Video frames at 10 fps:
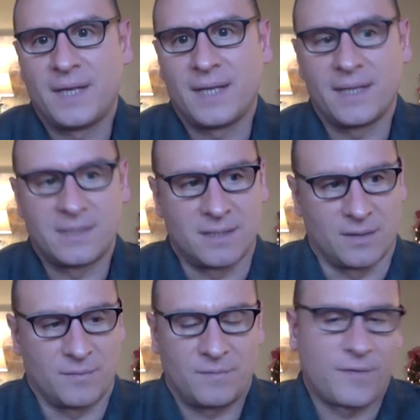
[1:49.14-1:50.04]
it's
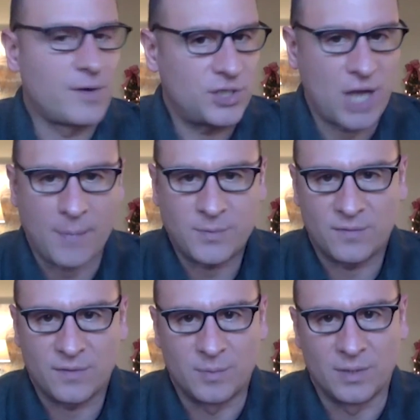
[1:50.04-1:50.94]
the first chapter
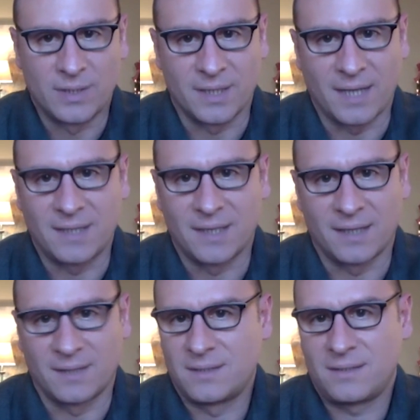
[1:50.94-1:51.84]
of the book. I think
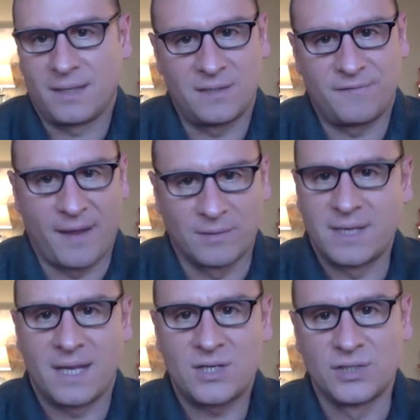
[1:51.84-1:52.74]
it's
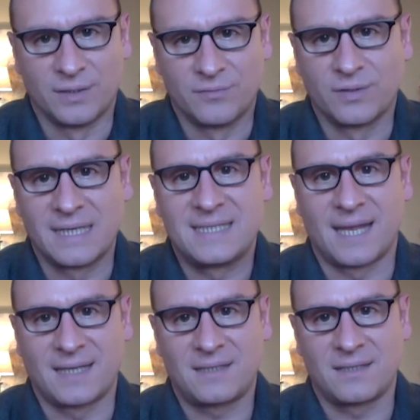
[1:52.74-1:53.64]
foundational. It really
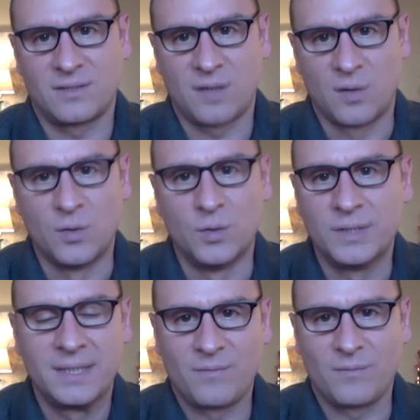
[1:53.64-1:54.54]
sets the
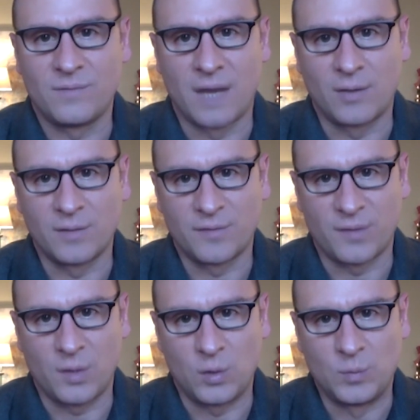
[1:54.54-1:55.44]
tone, not only for
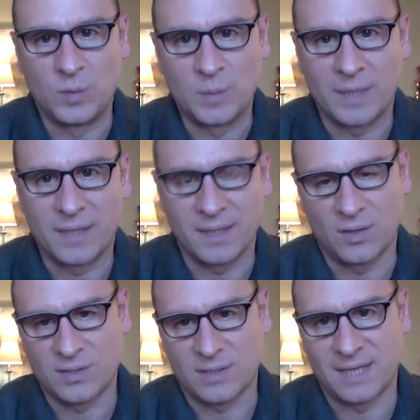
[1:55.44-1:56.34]
the whole book, but I think it
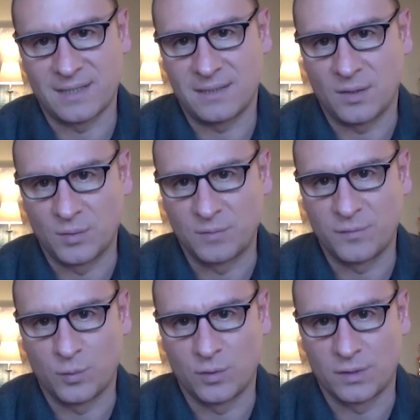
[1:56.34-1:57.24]
also sets the tone
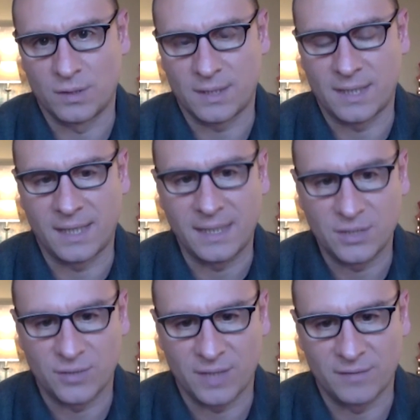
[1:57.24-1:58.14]
for kind of
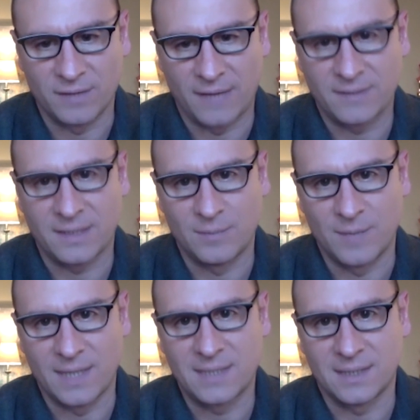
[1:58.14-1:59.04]
integrative and lifestyle
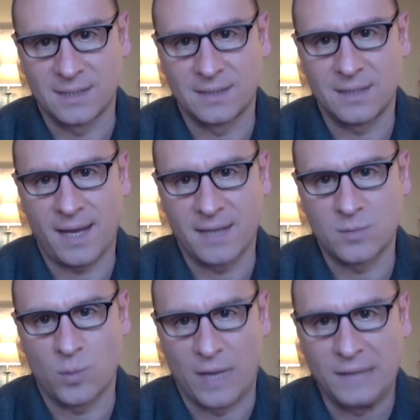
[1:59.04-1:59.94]
medicine as
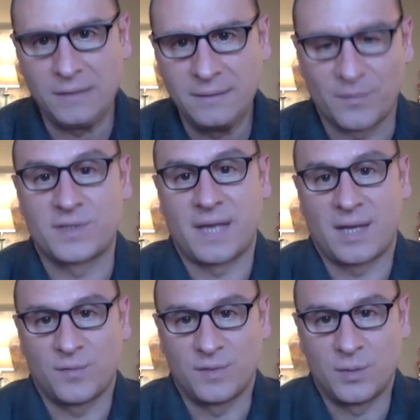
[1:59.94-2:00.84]
well. First,
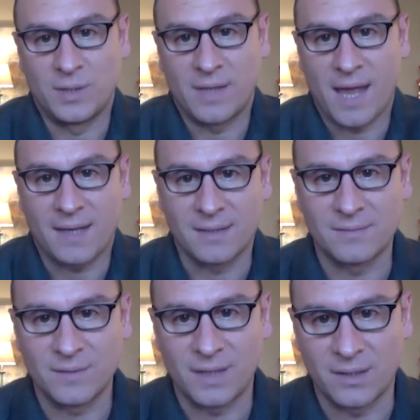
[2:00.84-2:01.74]
thank you for doing that
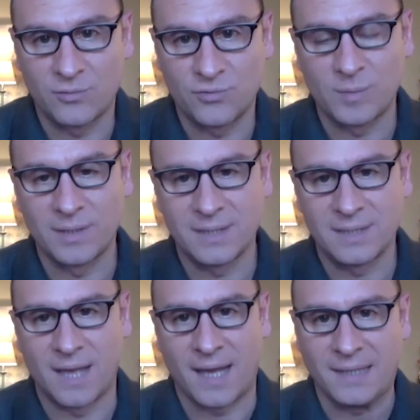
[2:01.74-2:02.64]
and contributing to
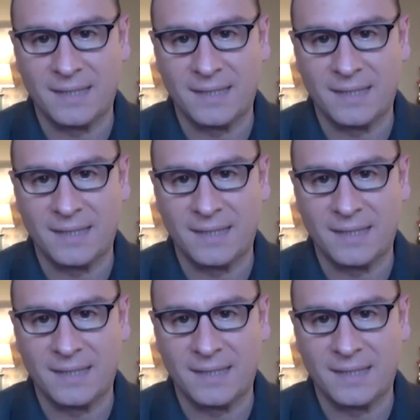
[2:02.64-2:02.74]
that